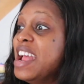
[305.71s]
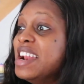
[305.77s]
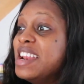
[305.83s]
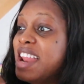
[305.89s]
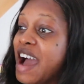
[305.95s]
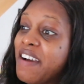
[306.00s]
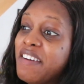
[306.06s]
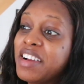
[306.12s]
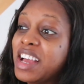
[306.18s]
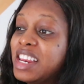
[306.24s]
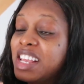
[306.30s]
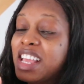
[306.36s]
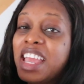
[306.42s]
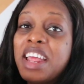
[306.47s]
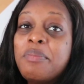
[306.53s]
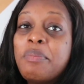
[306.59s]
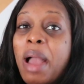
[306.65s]
Now I gotta
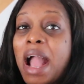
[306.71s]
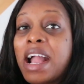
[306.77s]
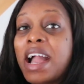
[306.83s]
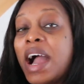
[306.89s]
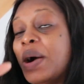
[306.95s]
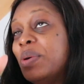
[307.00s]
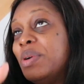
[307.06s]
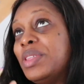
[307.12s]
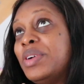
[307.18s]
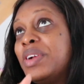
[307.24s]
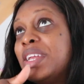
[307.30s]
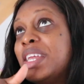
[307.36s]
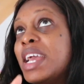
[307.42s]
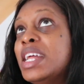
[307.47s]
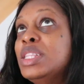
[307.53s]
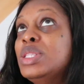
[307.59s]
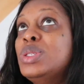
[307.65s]
get back out there
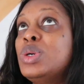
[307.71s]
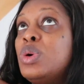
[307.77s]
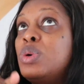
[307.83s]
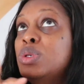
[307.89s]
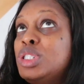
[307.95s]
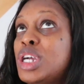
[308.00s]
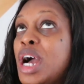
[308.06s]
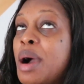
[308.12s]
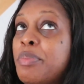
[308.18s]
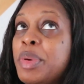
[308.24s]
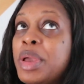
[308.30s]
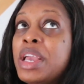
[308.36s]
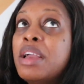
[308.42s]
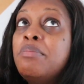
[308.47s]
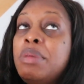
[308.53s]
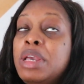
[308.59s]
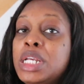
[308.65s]
again to go shopping
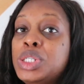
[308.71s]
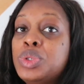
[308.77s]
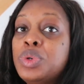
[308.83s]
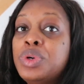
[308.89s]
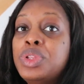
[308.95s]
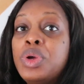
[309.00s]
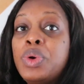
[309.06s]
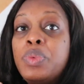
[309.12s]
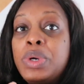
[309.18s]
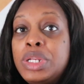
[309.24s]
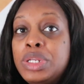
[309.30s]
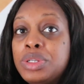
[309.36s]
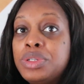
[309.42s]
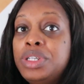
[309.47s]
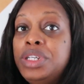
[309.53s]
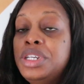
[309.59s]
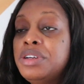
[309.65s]
and make sure their
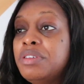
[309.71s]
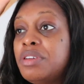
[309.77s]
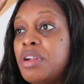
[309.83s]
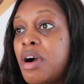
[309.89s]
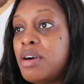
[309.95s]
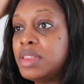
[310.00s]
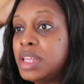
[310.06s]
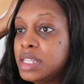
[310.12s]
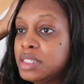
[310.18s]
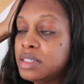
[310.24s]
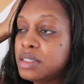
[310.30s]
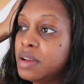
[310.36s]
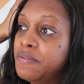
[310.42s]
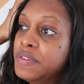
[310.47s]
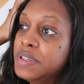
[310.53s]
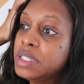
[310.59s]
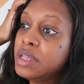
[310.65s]
winter gear and all that
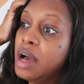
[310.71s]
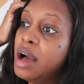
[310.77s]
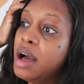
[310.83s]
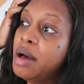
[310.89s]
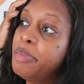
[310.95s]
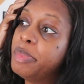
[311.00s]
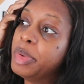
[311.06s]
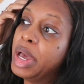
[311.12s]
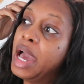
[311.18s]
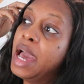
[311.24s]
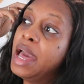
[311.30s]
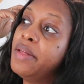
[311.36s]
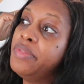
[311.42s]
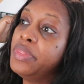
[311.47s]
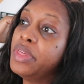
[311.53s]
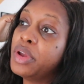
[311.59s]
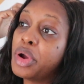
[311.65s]
stuff is up
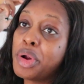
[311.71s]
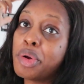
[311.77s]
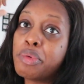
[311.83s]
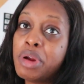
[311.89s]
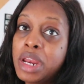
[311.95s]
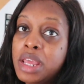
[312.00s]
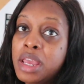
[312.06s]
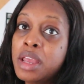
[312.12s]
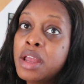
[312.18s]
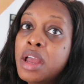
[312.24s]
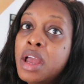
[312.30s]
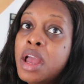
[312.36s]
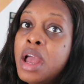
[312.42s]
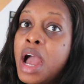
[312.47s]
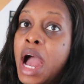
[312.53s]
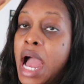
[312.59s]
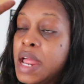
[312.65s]
and they are ready
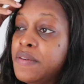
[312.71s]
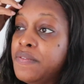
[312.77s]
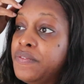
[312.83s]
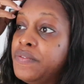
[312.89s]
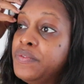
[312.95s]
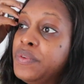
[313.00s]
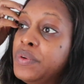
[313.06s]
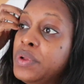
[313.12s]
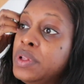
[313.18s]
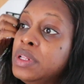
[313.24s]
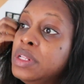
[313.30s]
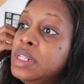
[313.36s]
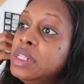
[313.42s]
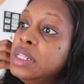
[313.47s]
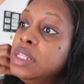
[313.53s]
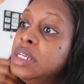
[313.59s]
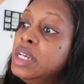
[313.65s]
and
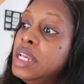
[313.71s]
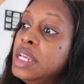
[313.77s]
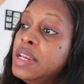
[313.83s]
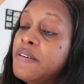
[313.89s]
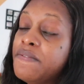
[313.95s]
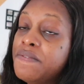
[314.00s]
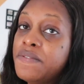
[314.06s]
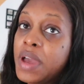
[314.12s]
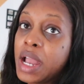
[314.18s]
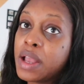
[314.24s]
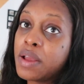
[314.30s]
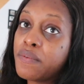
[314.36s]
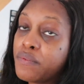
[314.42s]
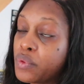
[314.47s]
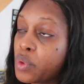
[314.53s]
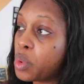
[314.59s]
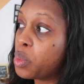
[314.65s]
full in effect
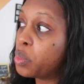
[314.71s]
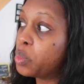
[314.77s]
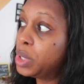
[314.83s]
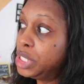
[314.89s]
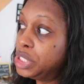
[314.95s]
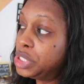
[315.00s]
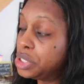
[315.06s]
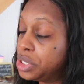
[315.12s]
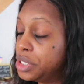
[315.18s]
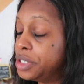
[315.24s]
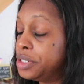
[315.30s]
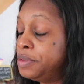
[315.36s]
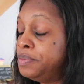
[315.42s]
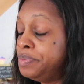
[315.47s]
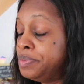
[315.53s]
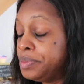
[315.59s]
for winter.